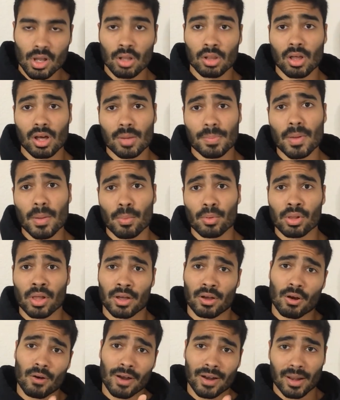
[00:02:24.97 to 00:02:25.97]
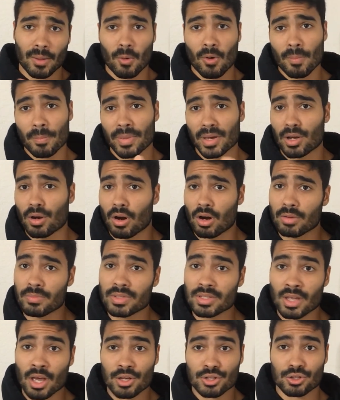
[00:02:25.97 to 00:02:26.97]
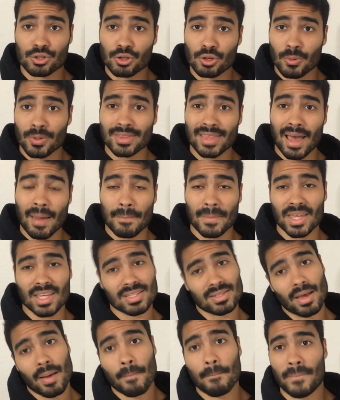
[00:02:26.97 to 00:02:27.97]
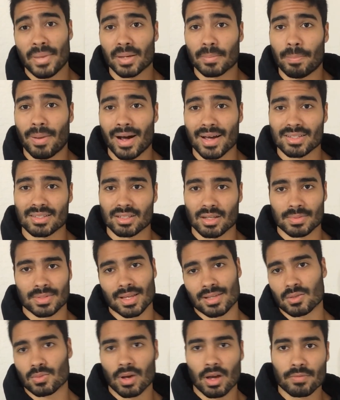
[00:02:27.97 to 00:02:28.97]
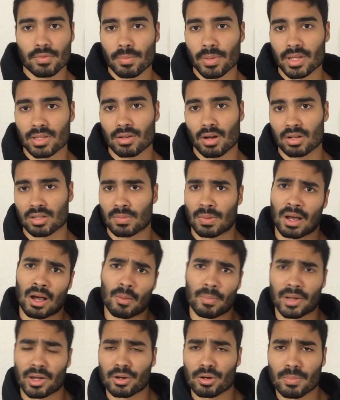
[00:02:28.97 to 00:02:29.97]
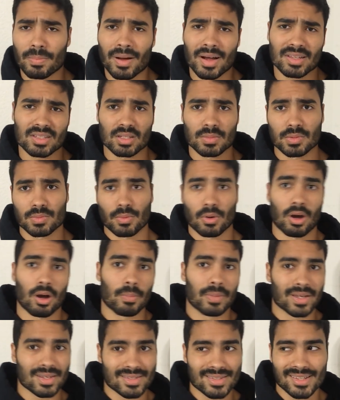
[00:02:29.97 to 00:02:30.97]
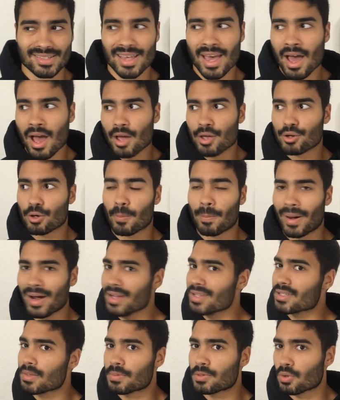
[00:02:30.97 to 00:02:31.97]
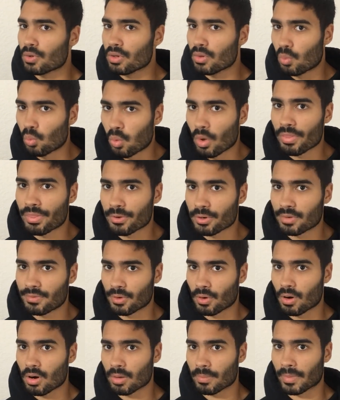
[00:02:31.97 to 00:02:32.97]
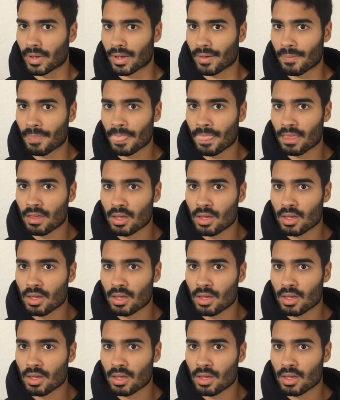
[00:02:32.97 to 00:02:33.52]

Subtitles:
A lot of people are like, all right, I want big arms. So you know what that means? Big biceps. That's what everybody talks about. How big are your biceps, bro? How big is this? Your biceps are only 1/3 of your arm, man.